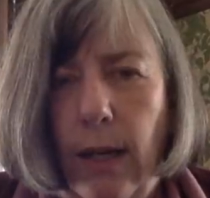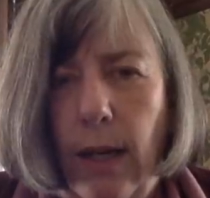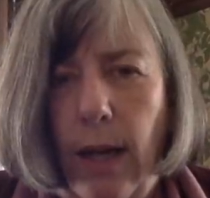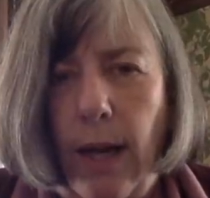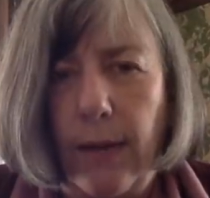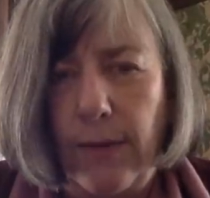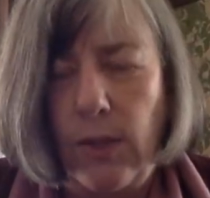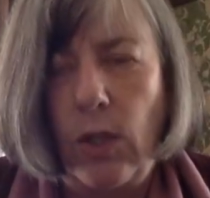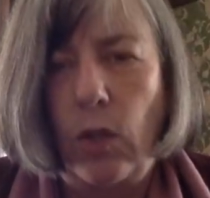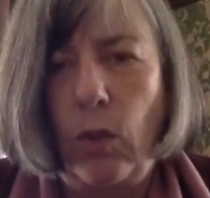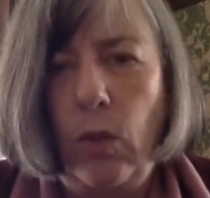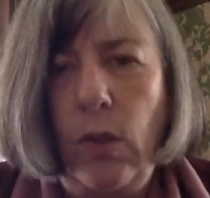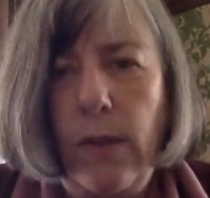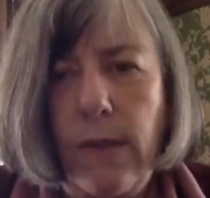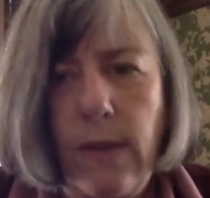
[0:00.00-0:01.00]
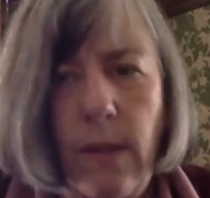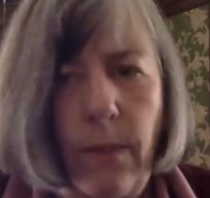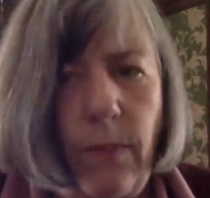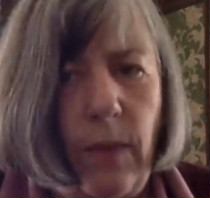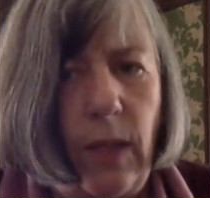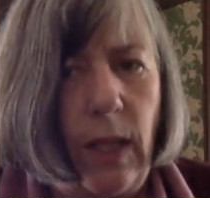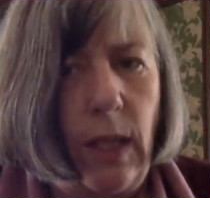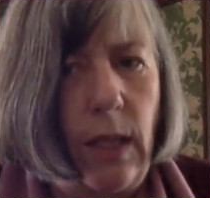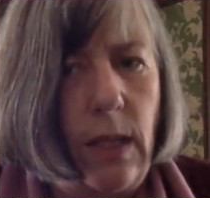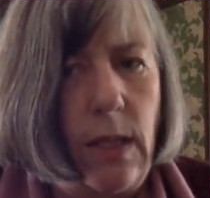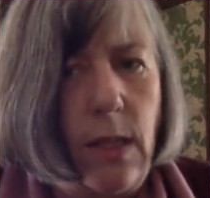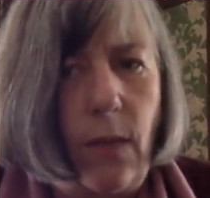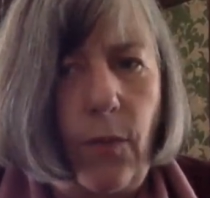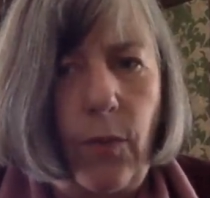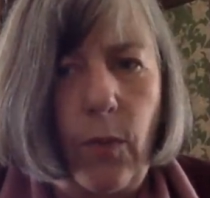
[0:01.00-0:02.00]
us to look at something in a
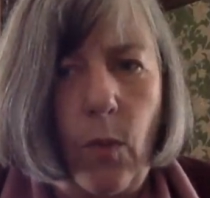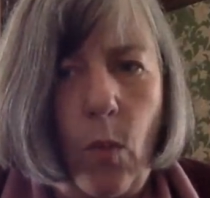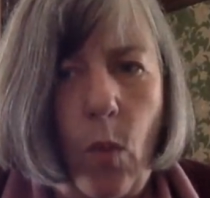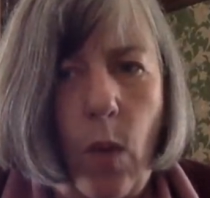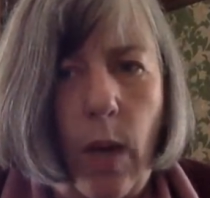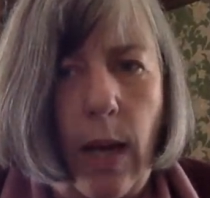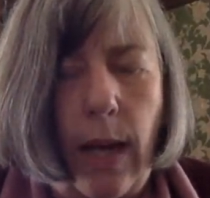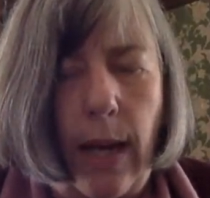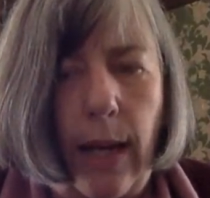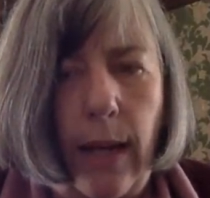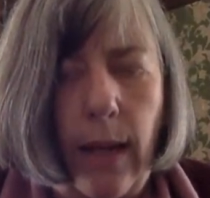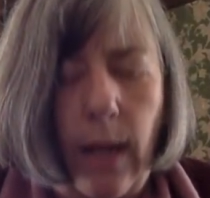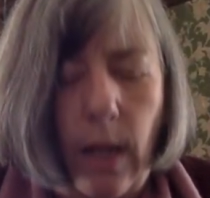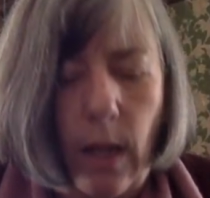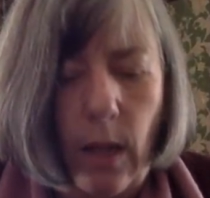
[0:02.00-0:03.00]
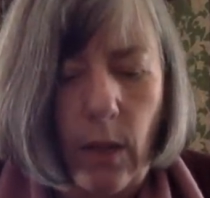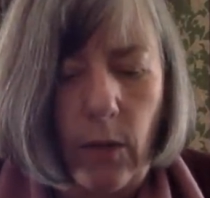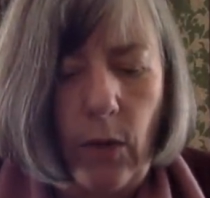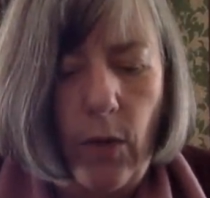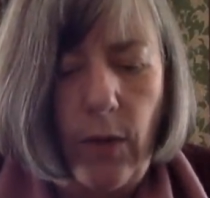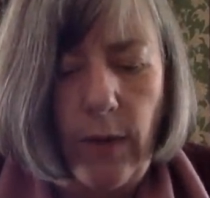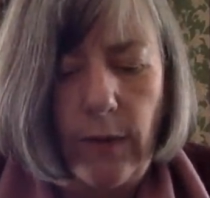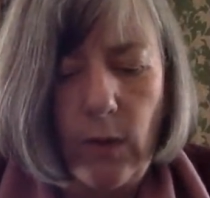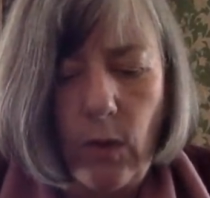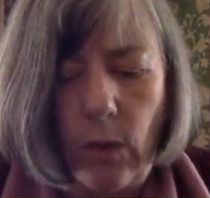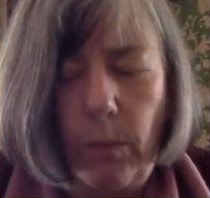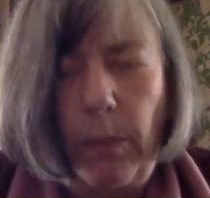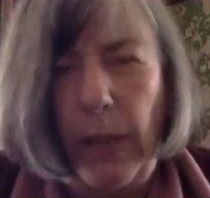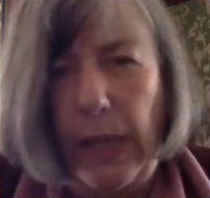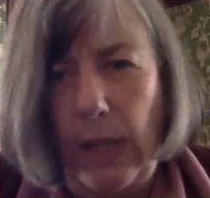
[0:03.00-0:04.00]
different way. So this
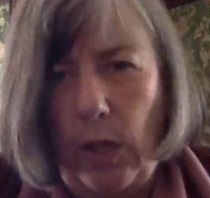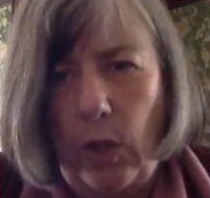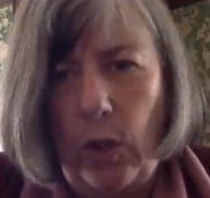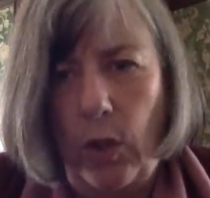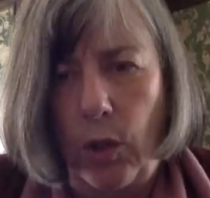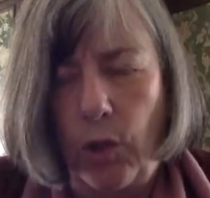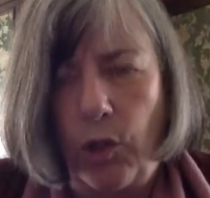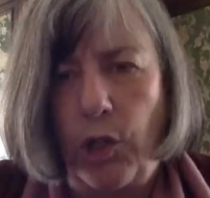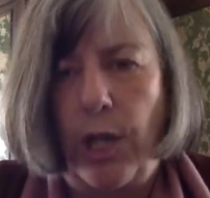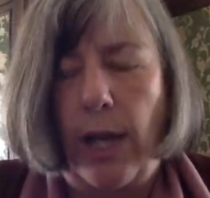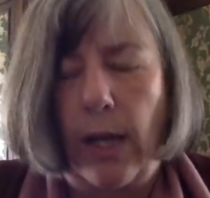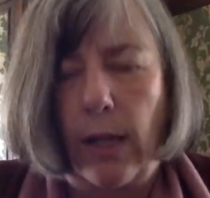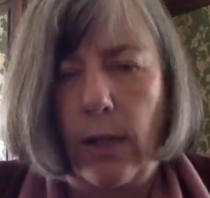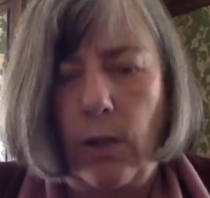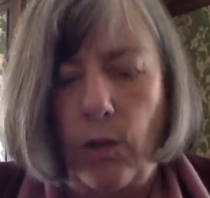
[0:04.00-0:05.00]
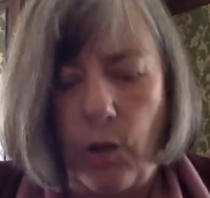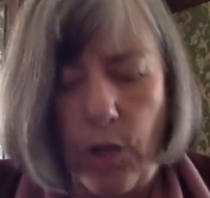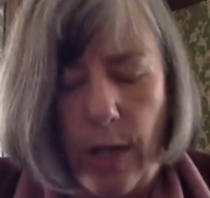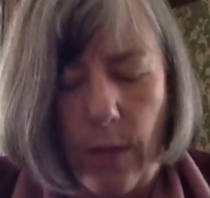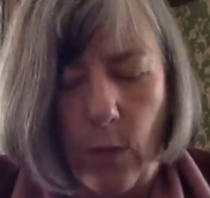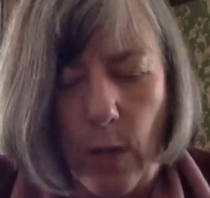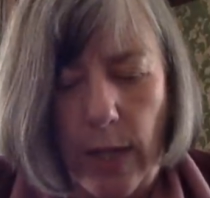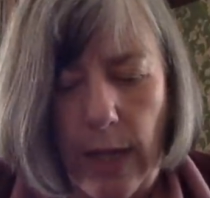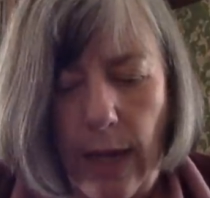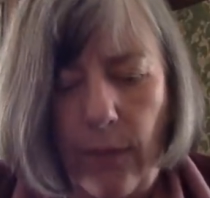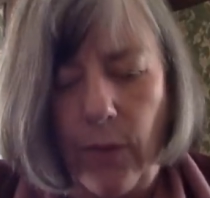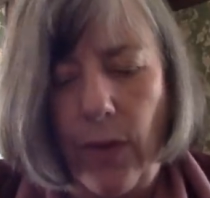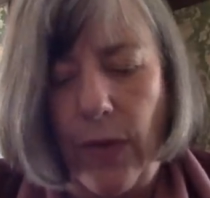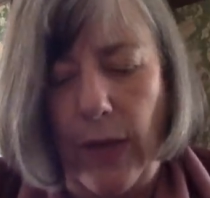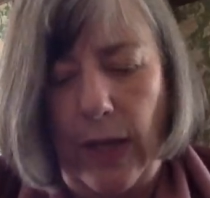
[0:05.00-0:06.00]
could be her challenge when
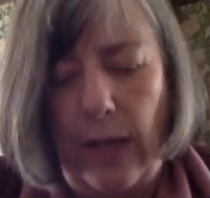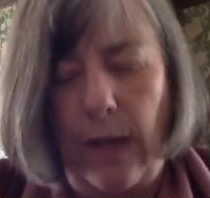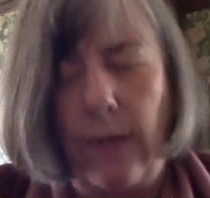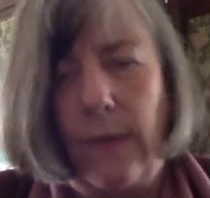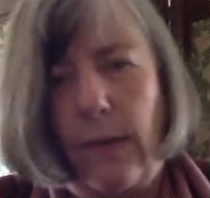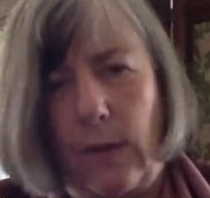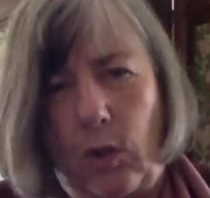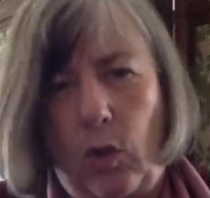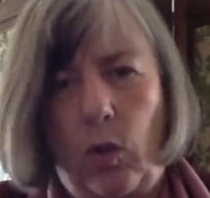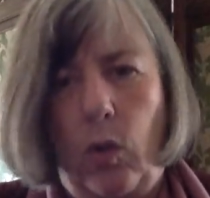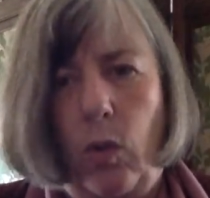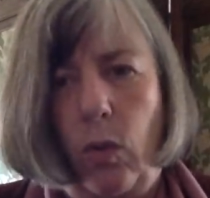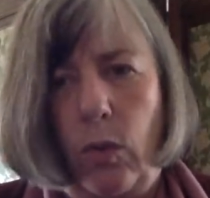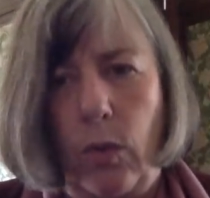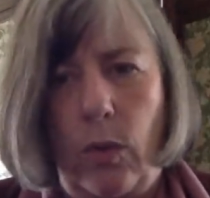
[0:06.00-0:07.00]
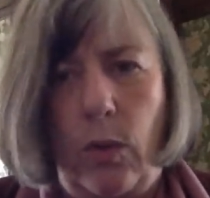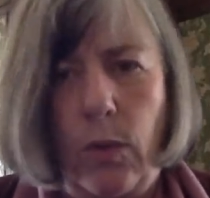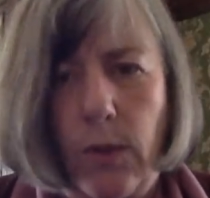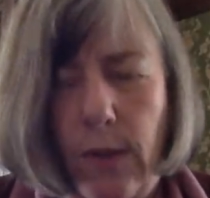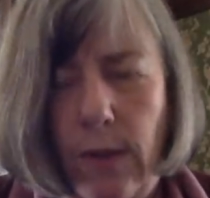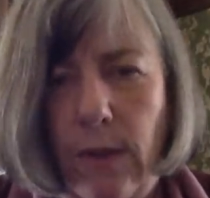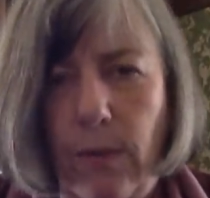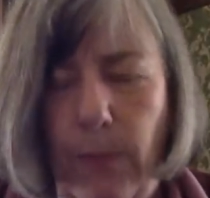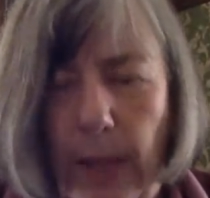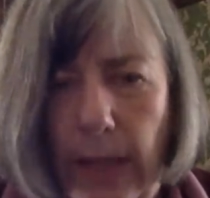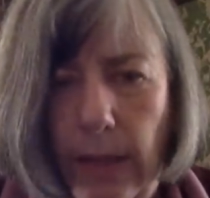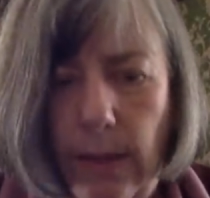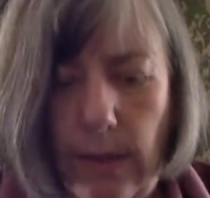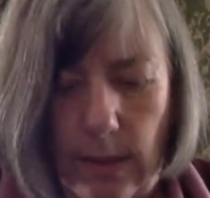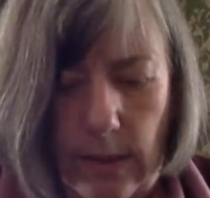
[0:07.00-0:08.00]
everything is stalled or
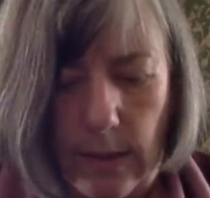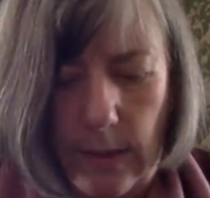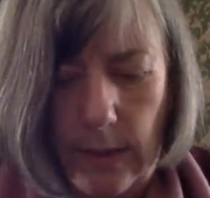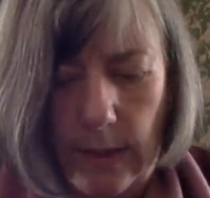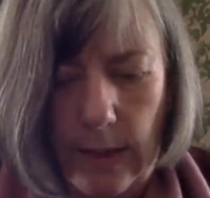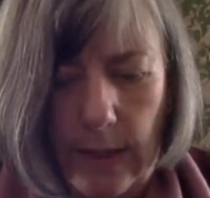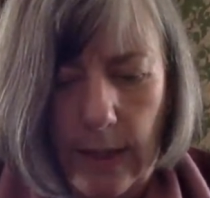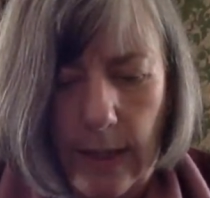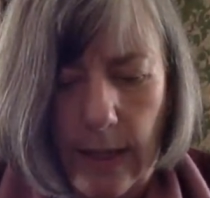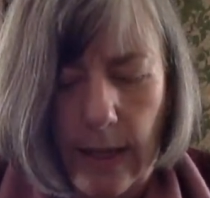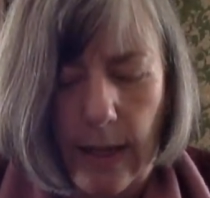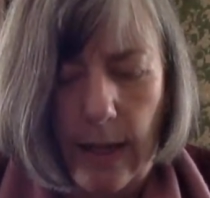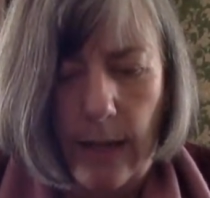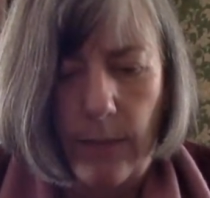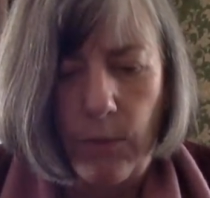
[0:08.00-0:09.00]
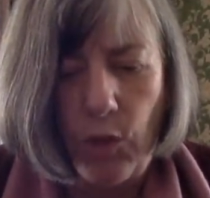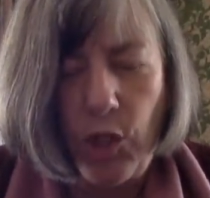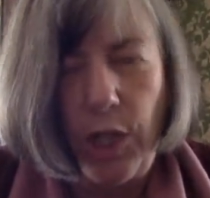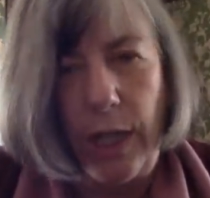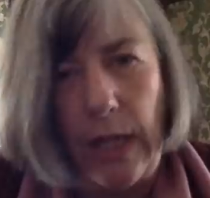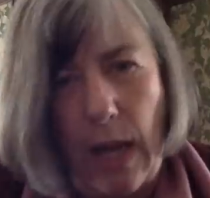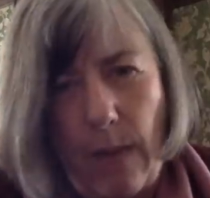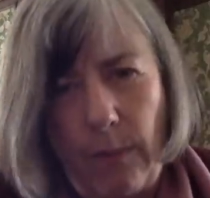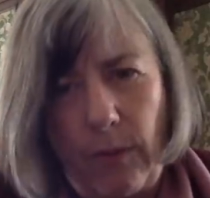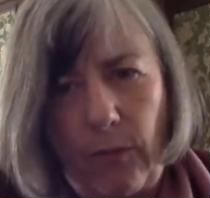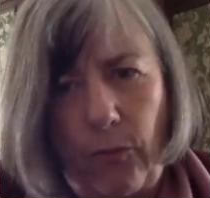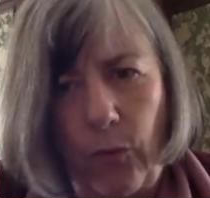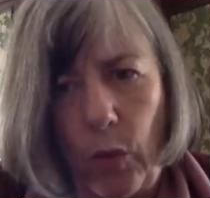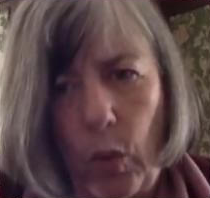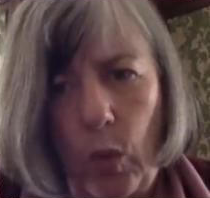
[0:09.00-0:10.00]
suspended. She comes
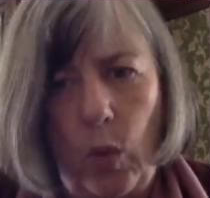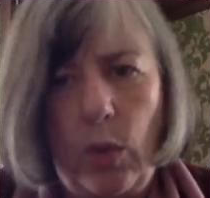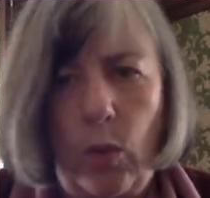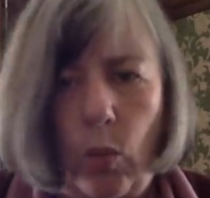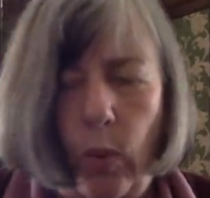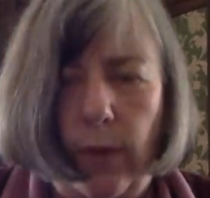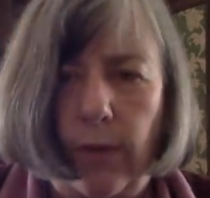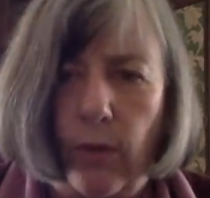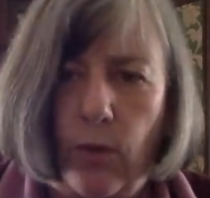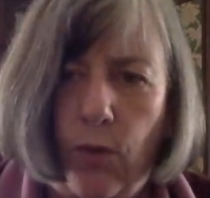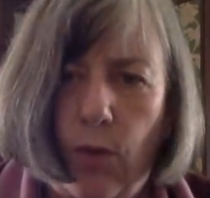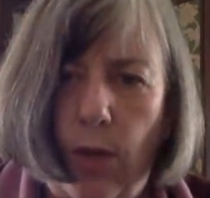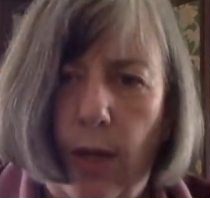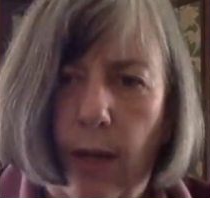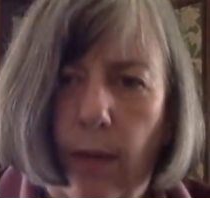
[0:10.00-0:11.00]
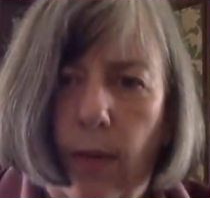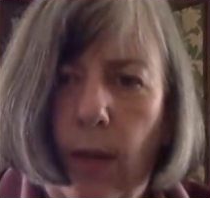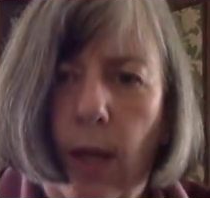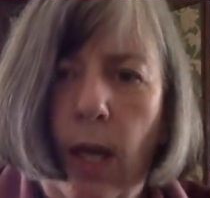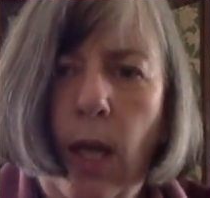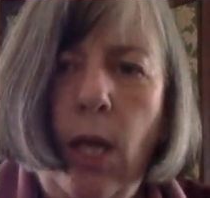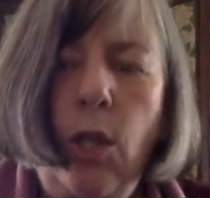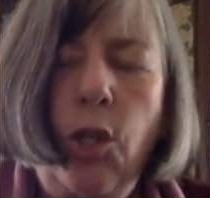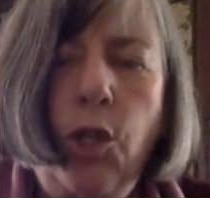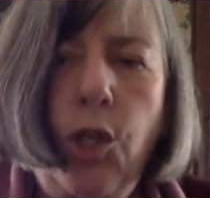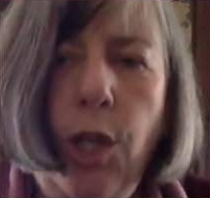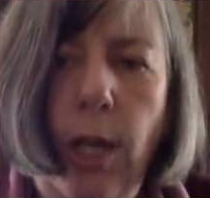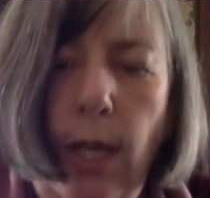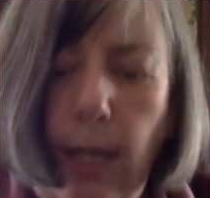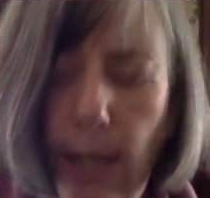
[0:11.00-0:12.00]
forward with strength.
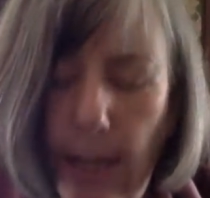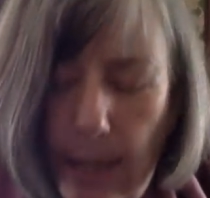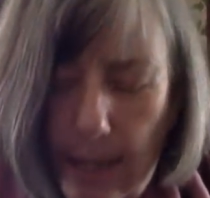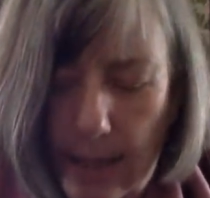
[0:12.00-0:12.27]
She,